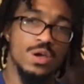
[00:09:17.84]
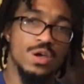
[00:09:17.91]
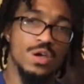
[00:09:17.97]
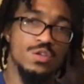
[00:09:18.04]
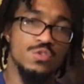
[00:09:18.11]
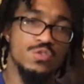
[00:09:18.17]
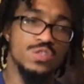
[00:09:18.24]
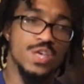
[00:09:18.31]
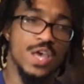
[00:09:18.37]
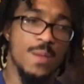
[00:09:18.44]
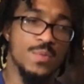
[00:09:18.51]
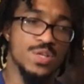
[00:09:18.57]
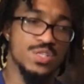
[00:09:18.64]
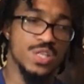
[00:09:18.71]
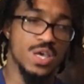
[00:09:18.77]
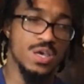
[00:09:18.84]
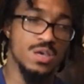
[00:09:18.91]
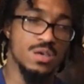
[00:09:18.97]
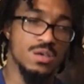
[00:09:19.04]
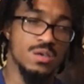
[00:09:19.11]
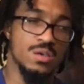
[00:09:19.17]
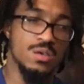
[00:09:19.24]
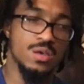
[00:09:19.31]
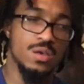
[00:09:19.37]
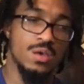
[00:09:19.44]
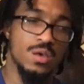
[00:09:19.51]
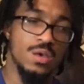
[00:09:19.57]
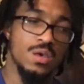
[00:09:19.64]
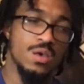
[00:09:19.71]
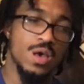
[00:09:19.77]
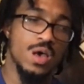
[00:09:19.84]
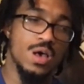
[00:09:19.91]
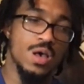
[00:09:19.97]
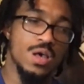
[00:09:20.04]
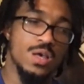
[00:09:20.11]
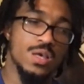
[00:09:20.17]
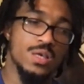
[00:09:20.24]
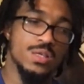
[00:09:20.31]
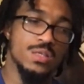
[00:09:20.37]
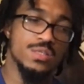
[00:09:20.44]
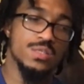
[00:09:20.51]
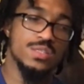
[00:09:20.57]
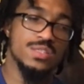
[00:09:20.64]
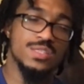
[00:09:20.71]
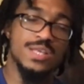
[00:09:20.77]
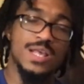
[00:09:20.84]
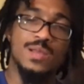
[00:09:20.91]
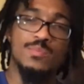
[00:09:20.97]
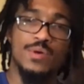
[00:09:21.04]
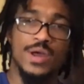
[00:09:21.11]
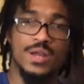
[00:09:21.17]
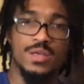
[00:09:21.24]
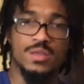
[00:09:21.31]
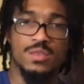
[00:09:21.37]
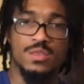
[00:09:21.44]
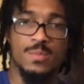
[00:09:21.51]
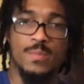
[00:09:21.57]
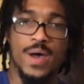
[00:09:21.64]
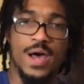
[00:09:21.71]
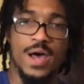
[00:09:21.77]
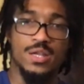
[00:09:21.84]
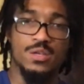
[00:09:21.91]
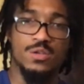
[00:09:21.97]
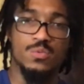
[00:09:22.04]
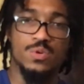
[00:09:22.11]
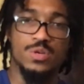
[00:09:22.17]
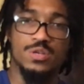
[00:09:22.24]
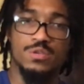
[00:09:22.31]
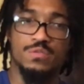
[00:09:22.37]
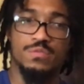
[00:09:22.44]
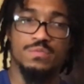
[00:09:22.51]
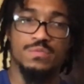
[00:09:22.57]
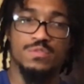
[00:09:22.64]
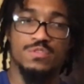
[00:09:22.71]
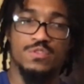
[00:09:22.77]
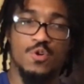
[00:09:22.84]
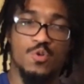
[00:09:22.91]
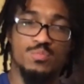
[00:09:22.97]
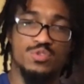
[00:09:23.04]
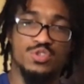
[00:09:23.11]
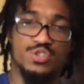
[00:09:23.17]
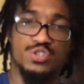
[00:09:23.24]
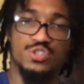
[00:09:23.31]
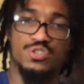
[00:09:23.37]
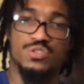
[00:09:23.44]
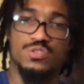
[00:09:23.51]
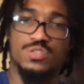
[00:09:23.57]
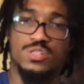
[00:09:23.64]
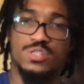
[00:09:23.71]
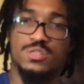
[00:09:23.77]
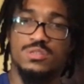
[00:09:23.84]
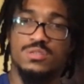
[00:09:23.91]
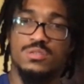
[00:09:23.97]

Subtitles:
you see how much they celebrated the body with sculptures and